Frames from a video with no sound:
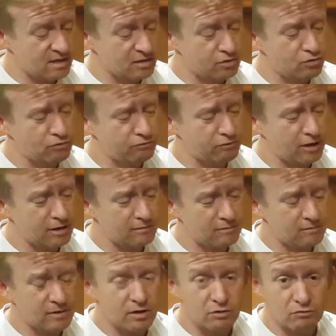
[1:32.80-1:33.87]
Good fun.
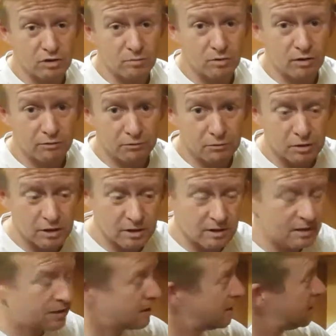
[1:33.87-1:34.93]
3x3.
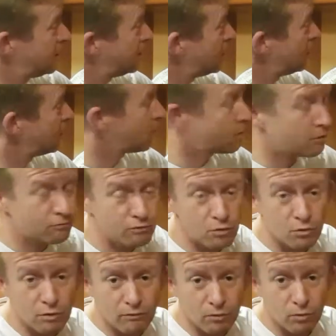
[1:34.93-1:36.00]
You know, the
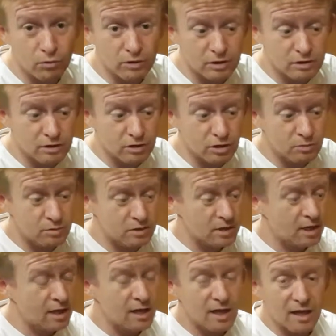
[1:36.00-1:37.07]
root of all these cubes.
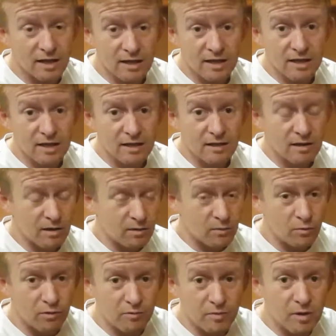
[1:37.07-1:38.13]
And the thing
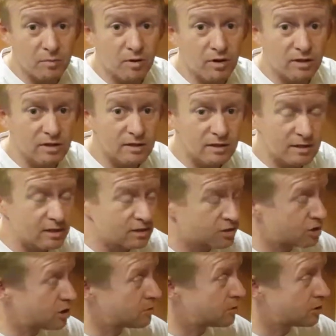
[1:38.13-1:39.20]
with me buying these
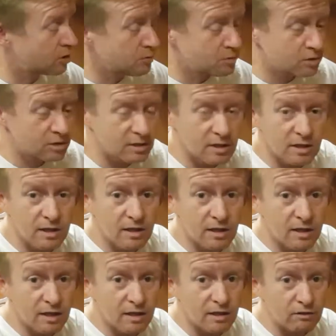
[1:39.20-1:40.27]
cheap cubes,
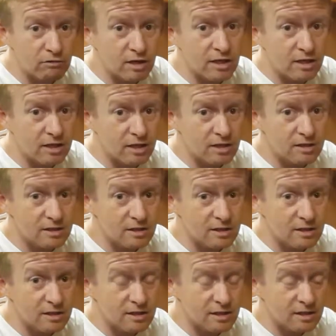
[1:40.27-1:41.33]
the great thing is
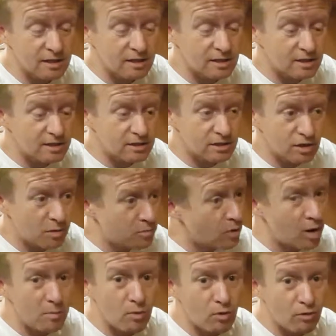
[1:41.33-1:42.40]
you can buy
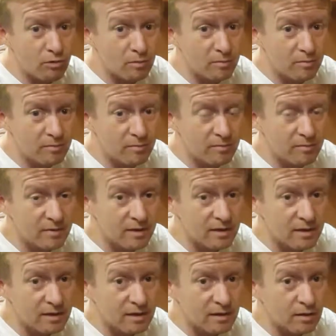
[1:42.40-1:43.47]
more of them.
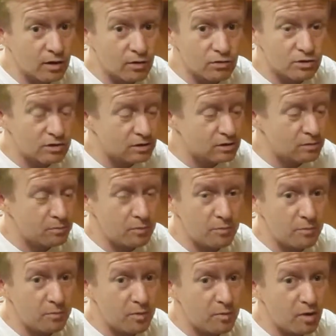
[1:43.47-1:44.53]
Because you
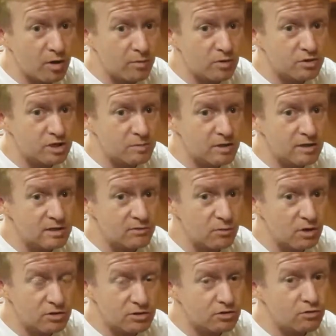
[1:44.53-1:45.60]
buy the most expensive
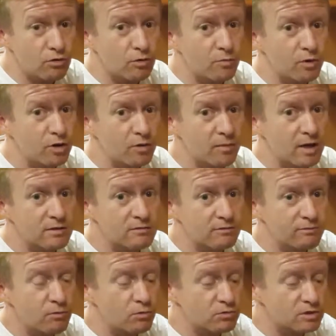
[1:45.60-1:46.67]
ones, you're not going to be able to
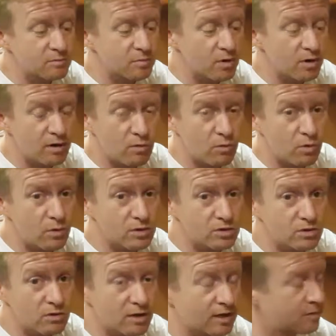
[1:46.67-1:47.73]
afford to buy all the ones you
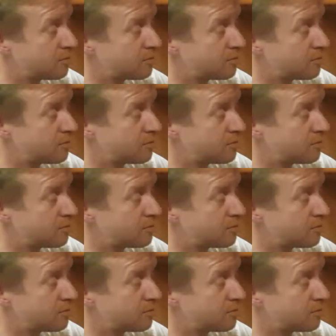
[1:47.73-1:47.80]
like.